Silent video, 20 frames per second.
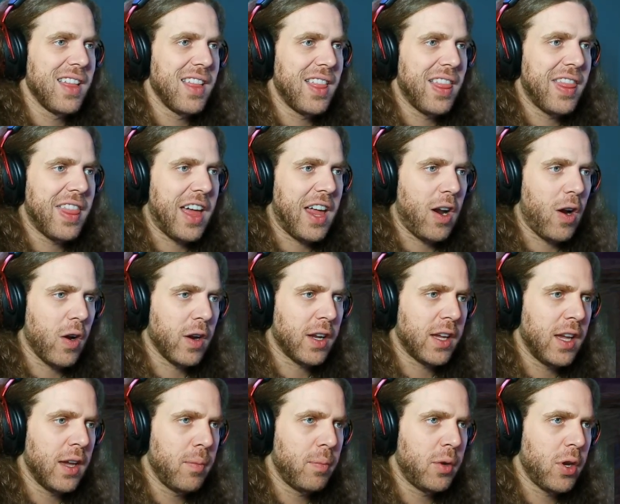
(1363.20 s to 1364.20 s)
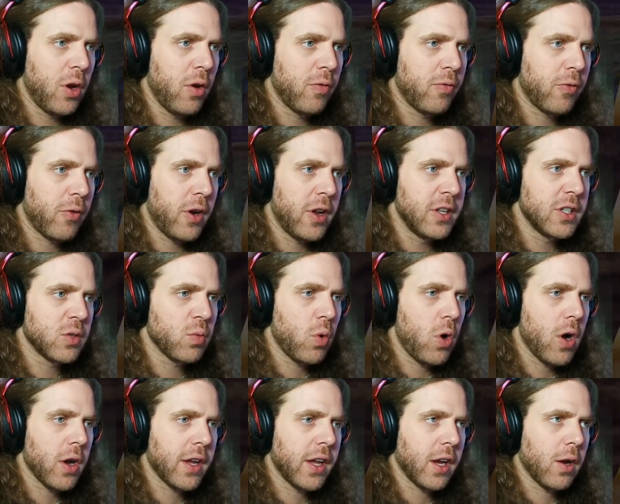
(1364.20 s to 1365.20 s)
that our Gibdo friends
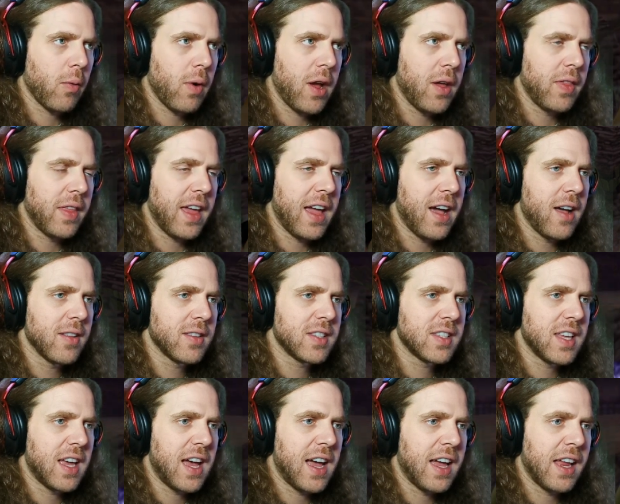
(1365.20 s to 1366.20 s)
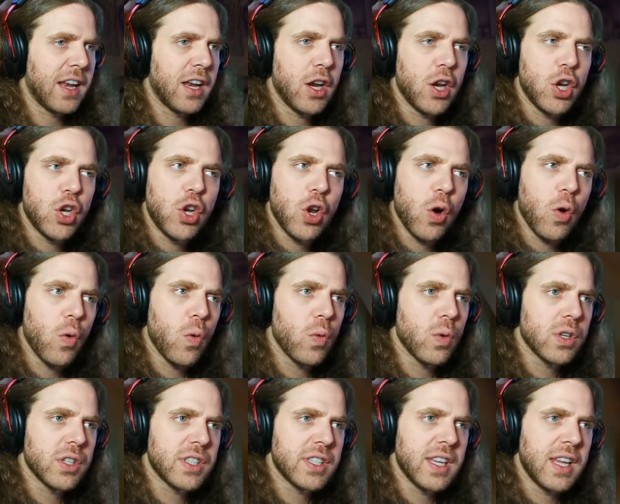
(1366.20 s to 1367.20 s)
walking around the outside
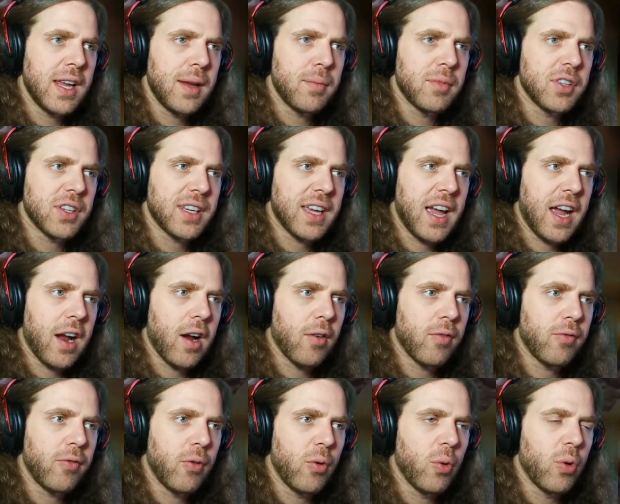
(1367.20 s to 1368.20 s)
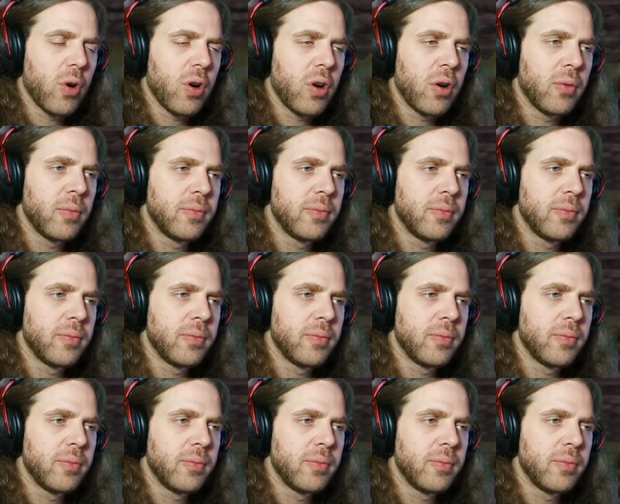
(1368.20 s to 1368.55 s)
don't seem to care for.